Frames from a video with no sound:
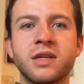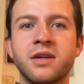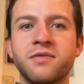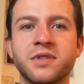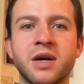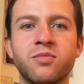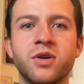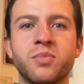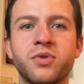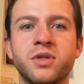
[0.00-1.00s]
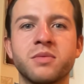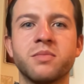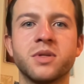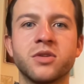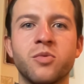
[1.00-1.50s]
if someone put
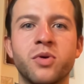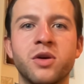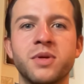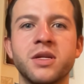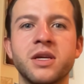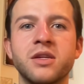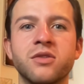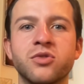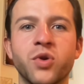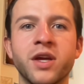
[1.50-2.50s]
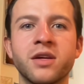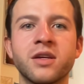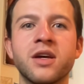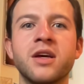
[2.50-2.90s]
scopolamine in your drink.